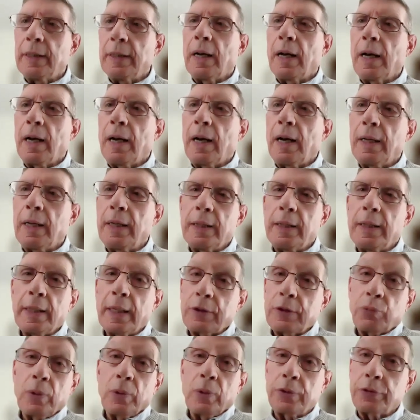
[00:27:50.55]
and
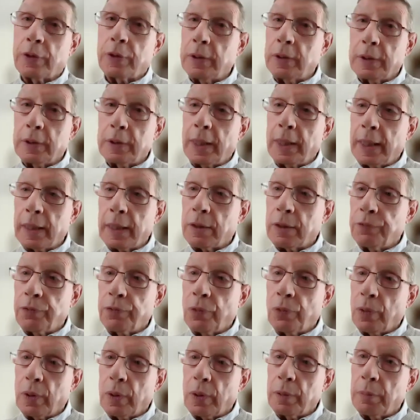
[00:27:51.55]
that's what it's going to take
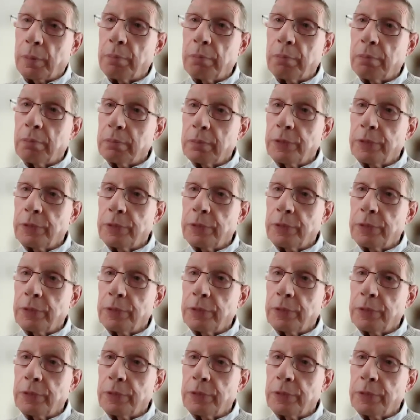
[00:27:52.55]
for